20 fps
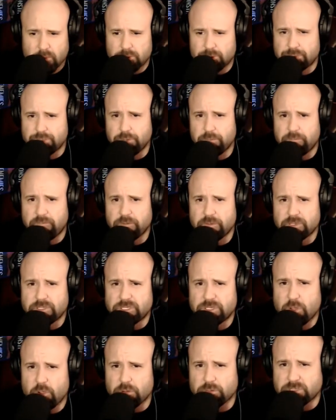shoot for the
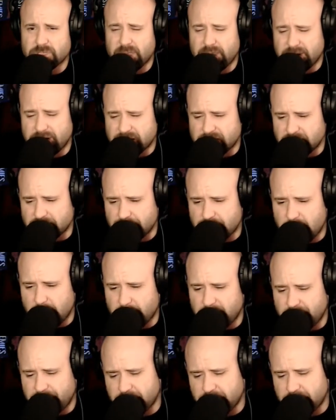stars, ladies and gentlemen.